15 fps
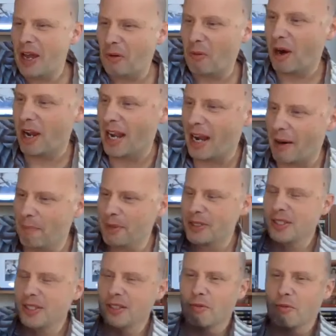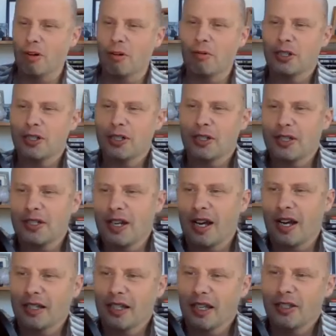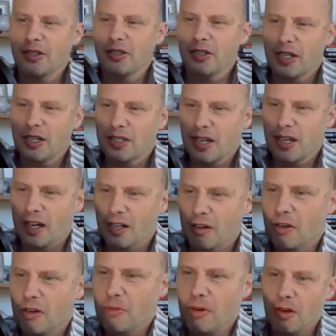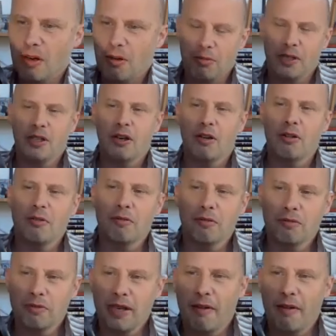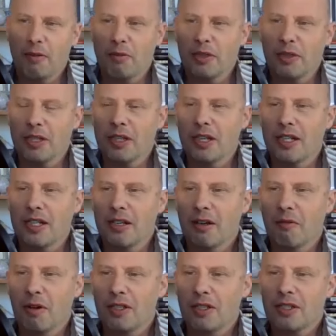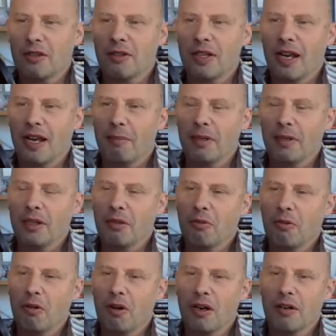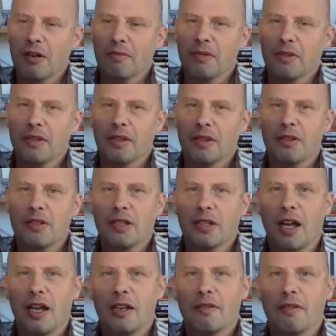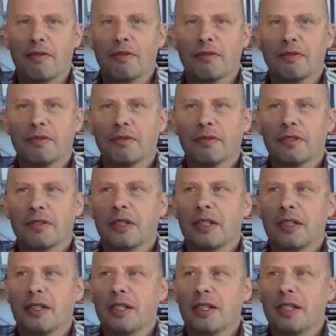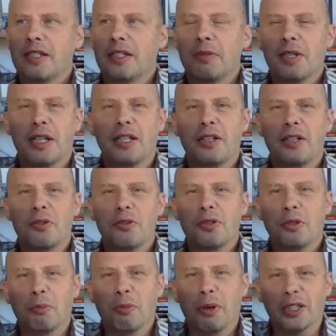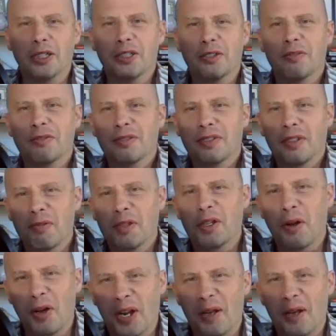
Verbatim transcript: matter what happens in the war, which it's not, as you said, it's not going well. We know, we have a really good idea what's going to happen in the war. There's a lot of, seems like he knows too much. You